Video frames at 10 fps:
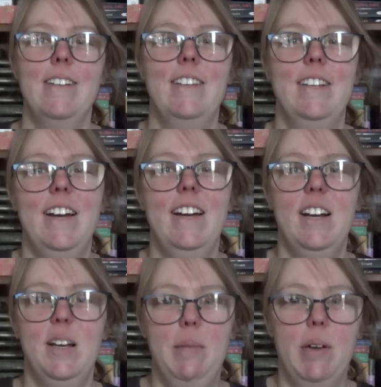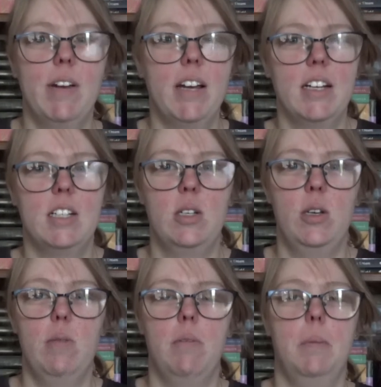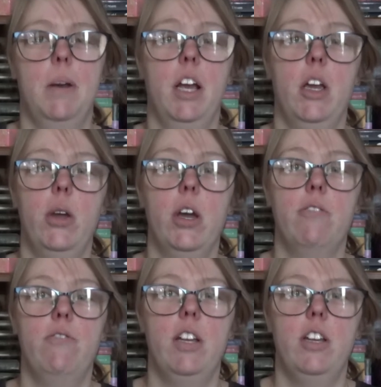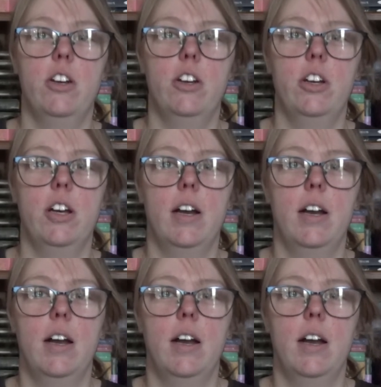Today I'm going to be bringing you a video